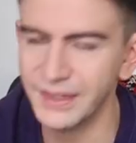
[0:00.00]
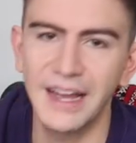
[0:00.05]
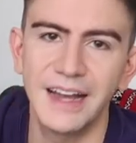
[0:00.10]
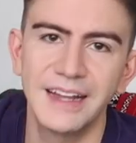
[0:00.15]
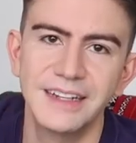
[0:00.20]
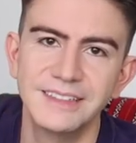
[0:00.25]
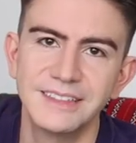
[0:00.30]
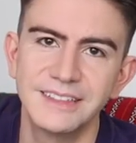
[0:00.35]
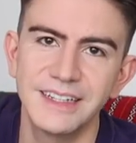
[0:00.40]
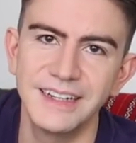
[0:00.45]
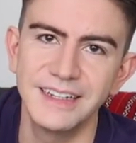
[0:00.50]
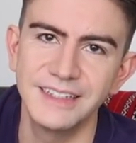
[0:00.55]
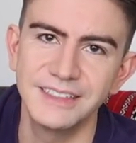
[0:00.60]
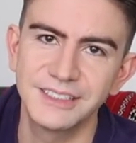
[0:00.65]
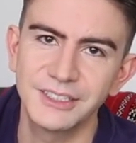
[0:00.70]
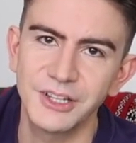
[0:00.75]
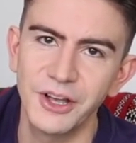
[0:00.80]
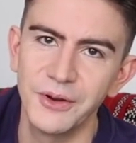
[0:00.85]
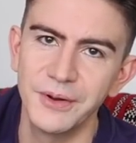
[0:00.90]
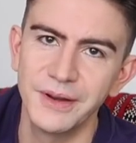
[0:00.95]
and it
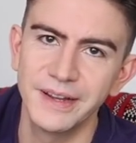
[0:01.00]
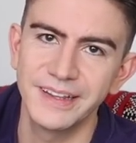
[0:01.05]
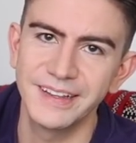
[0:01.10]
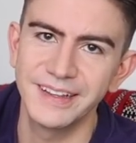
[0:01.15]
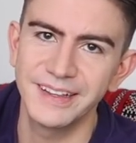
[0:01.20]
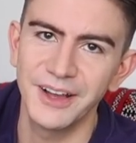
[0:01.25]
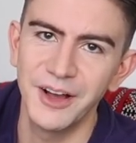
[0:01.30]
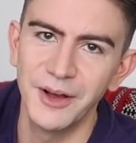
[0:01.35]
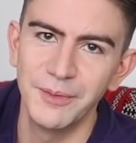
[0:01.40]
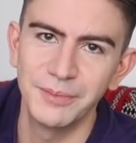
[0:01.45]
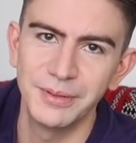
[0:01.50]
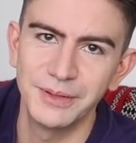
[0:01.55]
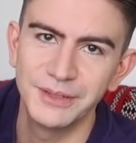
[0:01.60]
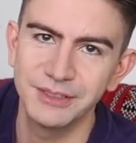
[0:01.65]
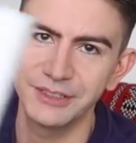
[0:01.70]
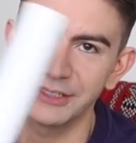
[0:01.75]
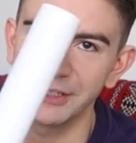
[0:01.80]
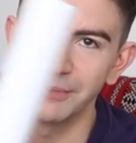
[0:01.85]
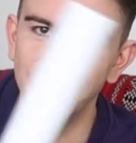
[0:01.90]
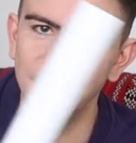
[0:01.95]
is going up
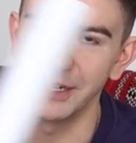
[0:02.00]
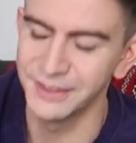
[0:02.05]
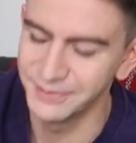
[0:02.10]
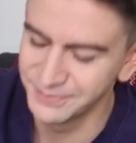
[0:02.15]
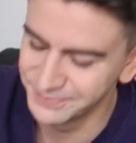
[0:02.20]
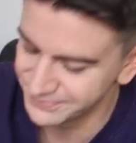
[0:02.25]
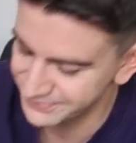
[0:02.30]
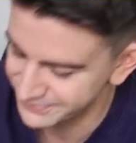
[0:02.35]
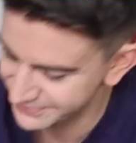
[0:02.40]
somewhere.